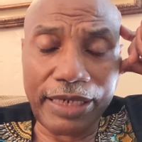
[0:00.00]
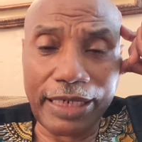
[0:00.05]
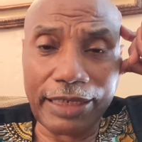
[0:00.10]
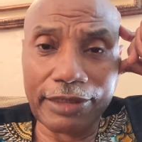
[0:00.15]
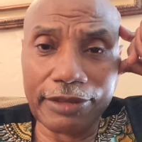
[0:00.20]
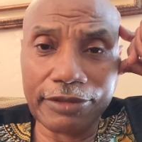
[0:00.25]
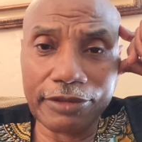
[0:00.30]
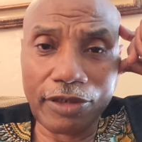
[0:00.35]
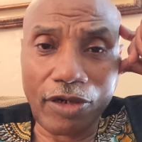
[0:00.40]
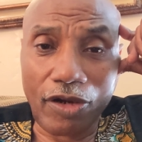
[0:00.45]

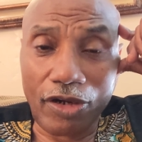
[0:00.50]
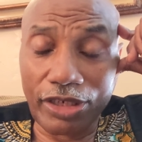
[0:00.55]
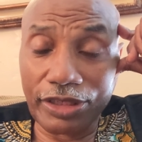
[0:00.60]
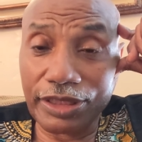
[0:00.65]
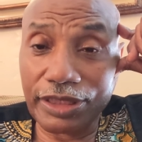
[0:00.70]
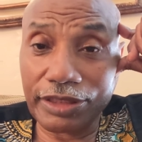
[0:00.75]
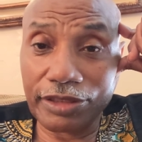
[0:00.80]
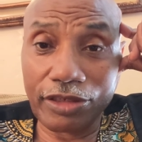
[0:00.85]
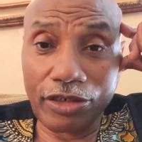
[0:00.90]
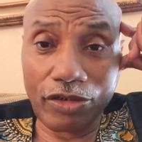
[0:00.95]
my
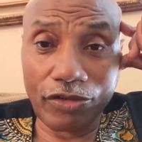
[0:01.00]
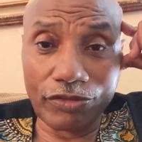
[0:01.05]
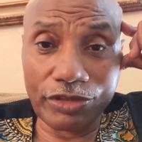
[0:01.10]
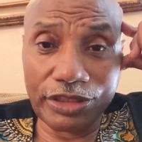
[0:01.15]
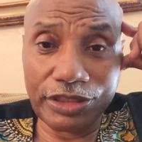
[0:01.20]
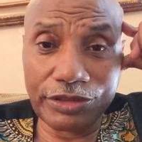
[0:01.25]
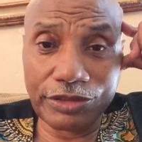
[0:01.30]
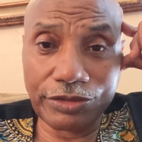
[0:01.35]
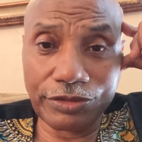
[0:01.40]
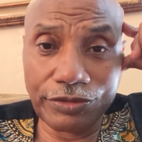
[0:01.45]
heart had
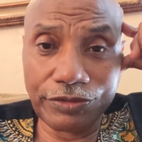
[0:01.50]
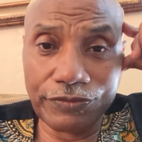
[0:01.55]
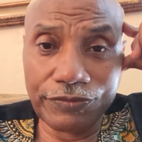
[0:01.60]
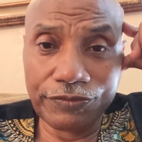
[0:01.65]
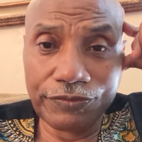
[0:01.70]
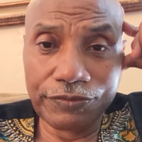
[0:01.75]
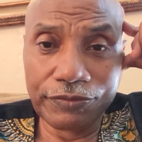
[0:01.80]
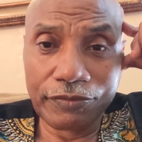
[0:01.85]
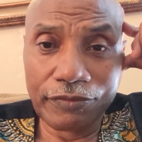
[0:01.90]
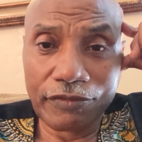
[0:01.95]
gone into
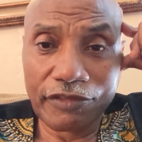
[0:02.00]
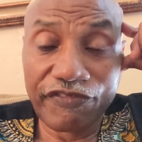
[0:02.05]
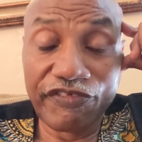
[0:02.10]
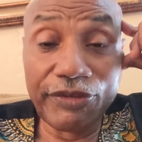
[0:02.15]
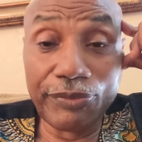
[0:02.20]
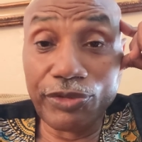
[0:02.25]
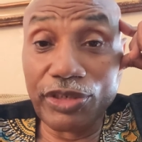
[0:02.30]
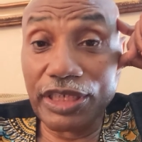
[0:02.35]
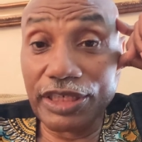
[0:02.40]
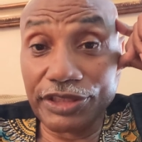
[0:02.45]

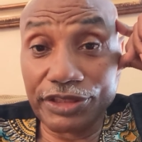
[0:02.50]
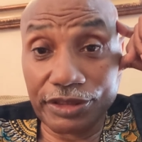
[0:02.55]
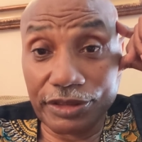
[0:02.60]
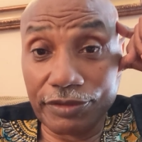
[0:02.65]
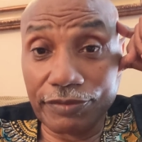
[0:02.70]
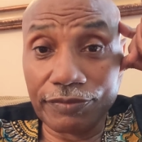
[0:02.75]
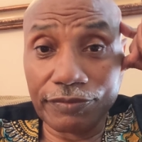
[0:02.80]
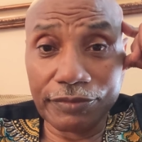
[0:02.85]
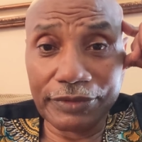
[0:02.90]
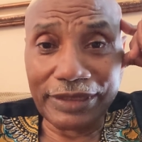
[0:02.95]

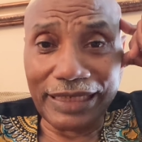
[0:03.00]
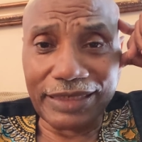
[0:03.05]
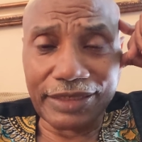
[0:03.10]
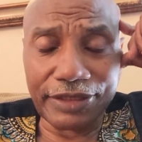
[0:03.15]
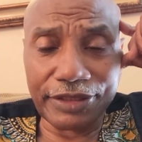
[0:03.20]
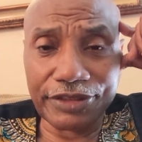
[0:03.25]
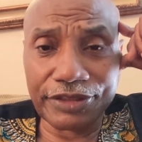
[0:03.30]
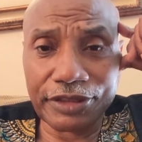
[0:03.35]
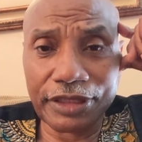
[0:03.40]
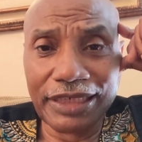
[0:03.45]
fibrillation. That
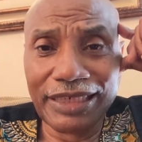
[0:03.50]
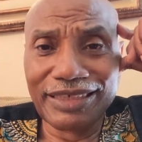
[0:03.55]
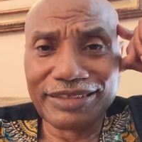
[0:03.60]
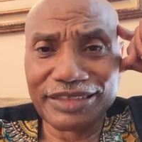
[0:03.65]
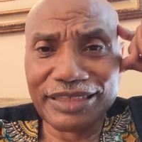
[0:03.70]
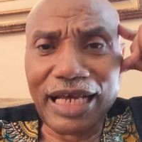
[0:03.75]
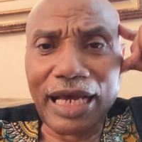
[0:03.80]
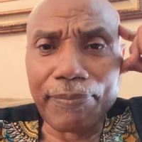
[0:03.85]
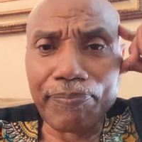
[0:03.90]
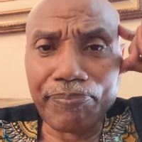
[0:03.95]
is,
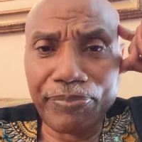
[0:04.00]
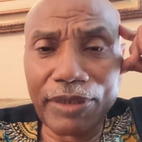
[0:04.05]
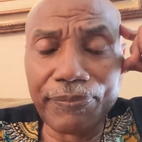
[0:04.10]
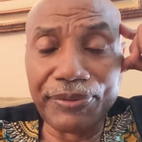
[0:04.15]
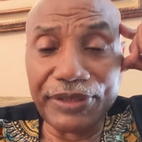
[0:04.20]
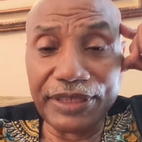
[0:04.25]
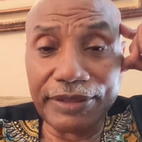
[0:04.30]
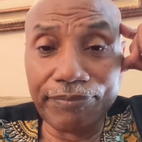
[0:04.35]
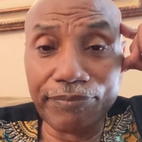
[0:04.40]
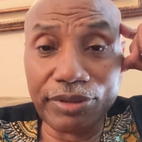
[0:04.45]
it's not
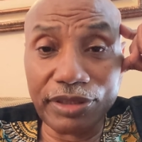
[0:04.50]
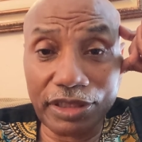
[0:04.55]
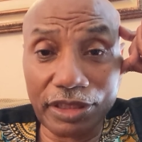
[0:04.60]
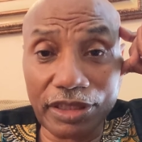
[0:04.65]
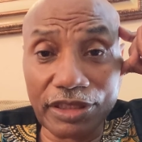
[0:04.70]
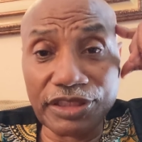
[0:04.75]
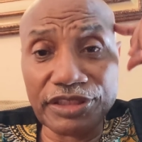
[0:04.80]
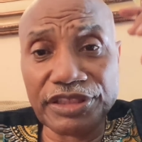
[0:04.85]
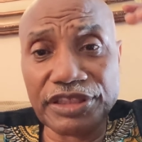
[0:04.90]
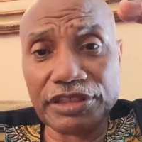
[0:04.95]
pumping
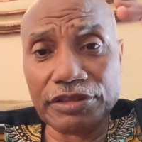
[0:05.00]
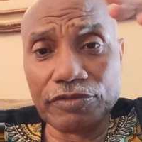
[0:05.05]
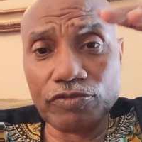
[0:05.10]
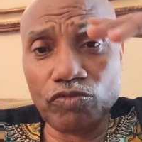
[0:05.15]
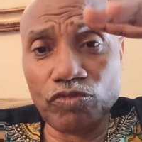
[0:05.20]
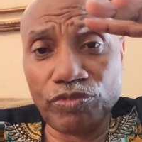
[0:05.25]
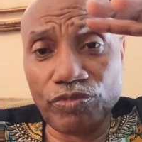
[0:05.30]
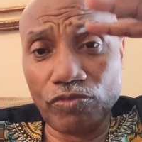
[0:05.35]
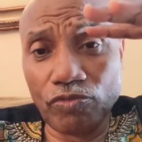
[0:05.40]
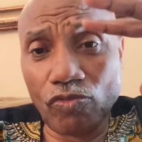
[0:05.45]
blood, it's just
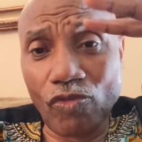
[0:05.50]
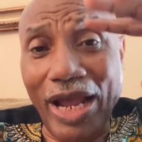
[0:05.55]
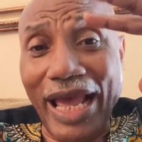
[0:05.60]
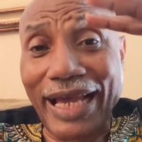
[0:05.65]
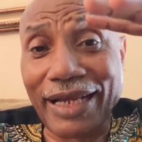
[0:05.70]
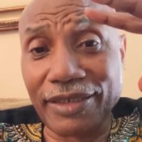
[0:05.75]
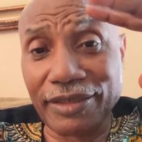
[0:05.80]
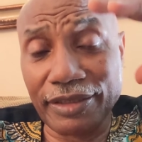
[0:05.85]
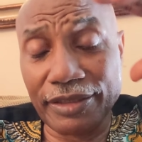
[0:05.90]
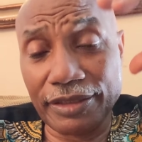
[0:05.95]

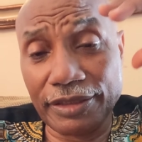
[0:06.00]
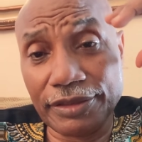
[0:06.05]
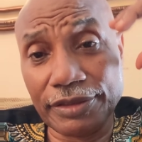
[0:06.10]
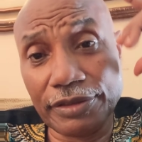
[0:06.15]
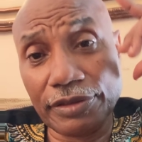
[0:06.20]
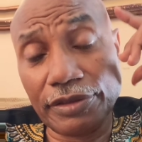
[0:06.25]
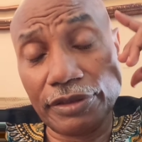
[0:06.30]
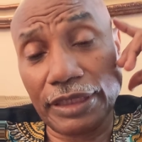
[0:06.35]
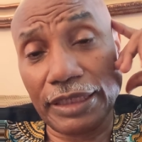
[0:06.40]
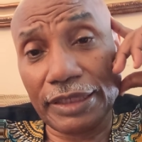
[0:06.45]

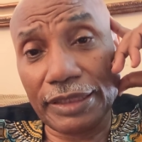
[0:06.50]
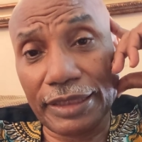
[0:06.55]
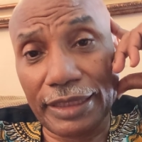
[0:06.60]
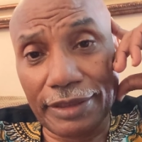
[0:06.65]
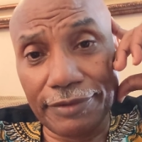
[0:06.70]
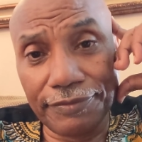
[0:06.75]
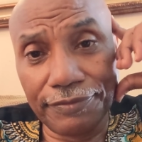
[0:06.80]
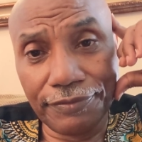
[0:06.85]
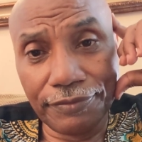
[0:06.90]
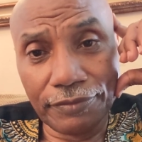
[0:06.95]
waggling like
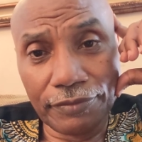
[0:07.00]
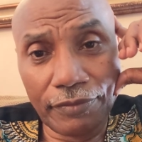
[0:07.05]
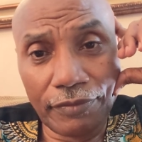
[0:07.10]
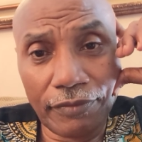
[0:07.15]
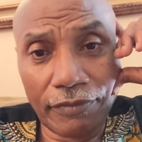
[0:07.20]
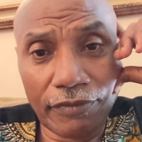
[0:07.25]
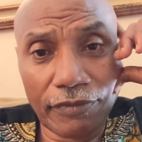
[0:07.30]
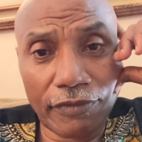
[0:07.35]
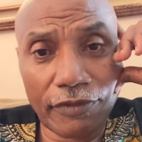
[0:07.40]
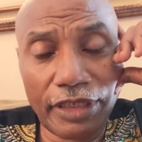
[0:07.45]
that.
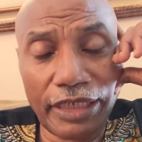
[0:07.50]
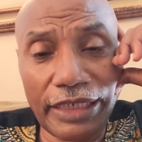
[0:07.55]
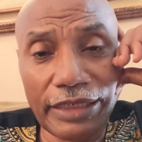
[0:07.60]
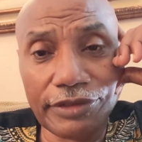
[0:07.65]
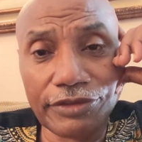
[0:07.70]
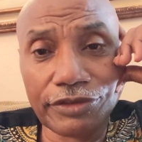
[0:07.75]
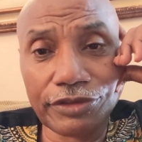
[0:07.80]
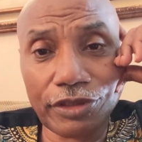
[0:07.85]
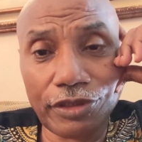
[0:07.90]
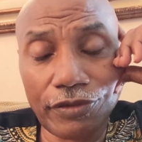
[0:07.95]

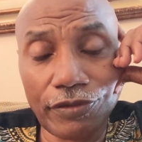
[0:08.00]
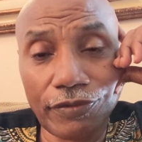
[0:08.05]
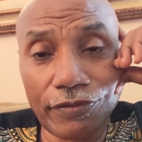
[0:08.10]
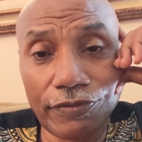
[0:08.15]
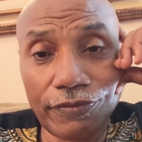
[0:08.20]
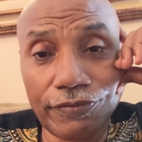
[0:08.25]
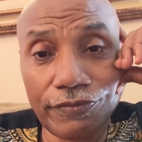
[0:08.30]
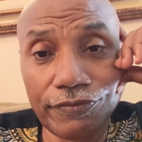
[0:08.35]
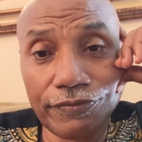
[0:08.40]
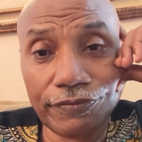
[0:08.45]
And so
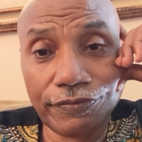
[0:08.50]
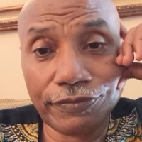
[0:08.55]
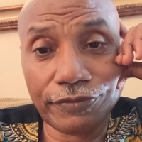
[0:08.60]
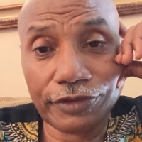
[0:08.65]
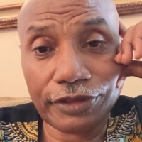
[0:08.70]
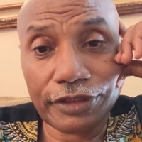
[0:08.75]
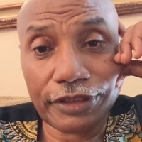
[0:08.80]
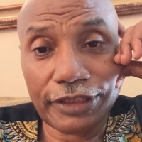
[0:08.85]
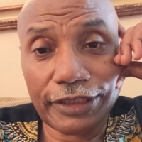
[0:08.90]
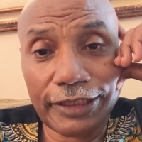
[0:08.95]

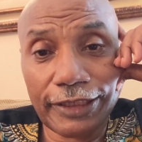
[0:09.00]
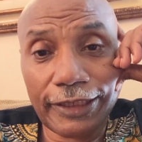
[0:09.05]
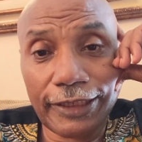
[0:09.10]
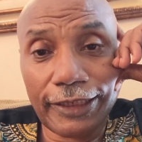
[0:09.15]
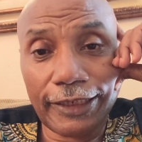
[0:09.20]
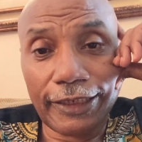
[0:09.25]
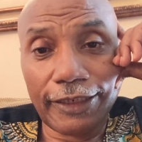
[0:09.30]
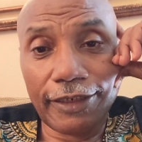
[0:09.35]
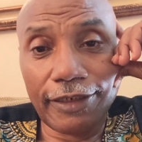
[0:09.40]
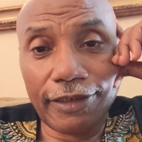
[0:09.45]

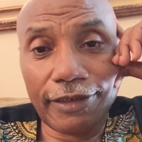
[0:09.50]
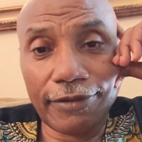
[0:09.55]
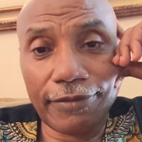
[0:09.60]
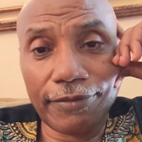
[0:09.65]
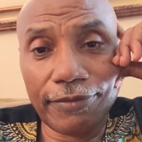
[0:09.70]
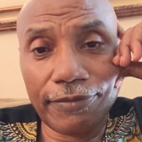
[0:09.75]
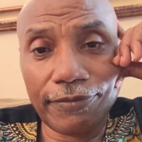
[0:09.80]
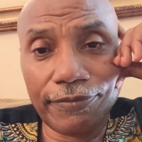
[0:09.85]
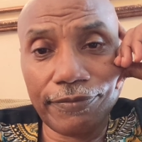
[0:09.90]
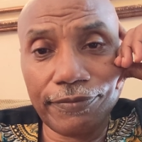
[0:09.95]

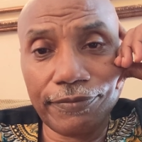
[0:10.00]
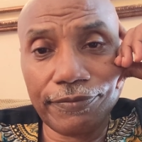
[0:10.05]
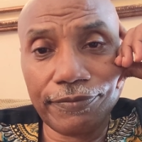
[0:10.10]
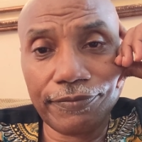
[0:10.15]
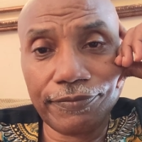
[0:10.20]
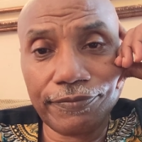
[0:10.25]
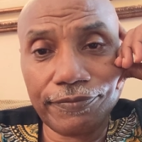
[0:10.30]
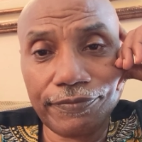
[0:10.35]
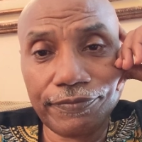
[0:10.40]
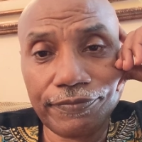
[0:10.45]
um,
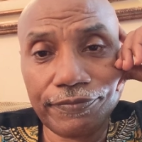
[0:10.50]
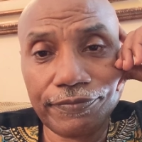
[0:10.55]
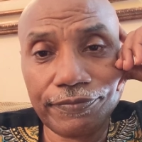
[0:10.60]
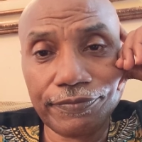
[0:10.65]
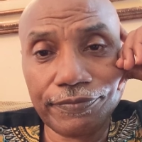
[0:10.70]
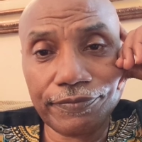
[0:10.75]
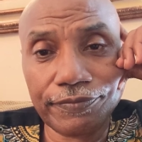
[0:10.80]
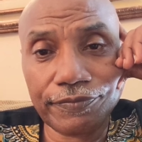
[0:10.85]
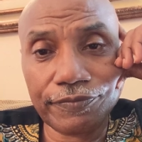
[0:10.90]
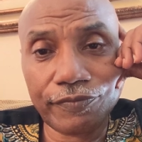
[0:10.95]

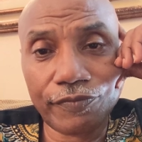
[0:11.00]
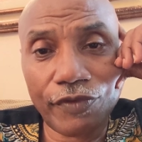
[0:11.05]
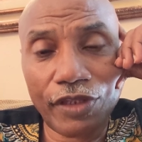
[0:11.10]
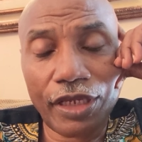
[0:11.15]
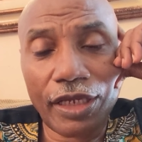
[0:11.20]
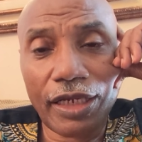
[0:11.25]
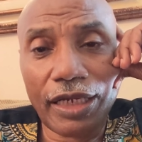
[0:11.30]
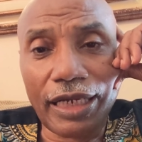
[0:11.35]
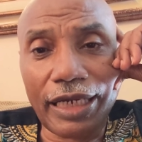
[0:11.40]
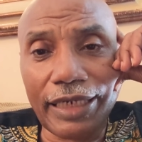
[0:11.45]

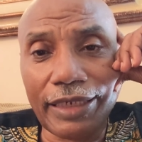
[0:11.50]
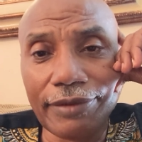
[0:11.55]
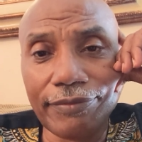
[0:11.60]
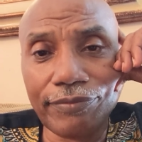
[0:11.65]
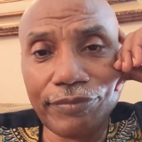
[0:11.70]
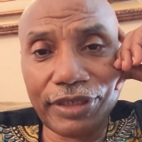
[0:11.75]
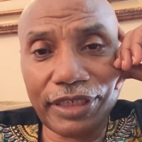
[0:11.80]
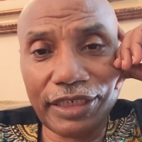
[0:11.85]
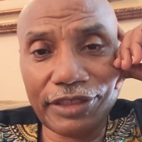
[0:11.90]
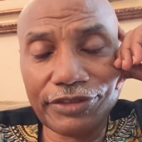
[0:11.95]
I
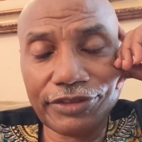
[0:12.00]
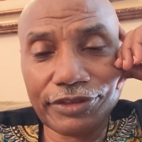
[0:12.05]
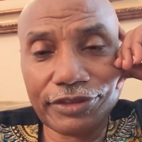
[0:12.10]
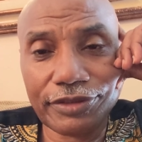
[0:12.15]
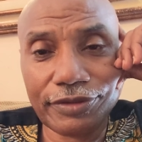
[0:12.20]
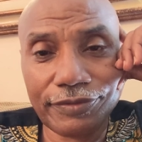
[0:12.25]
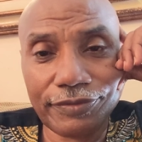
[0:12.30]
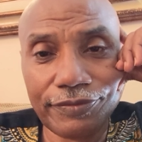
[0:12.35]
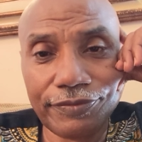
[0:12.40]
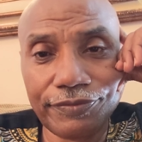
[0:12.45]
am blessed